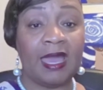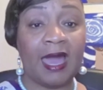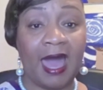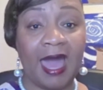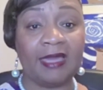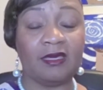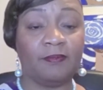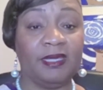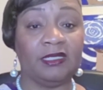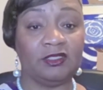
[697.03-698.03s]
I could
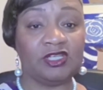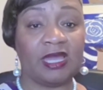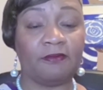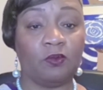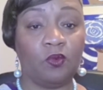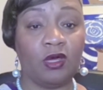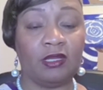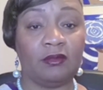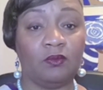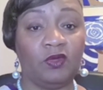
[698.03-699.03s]
be in a chapter 1
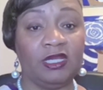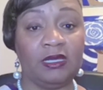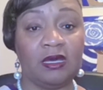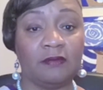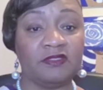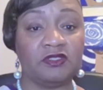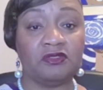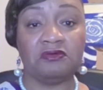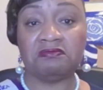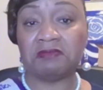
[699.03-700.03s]
when it comes to,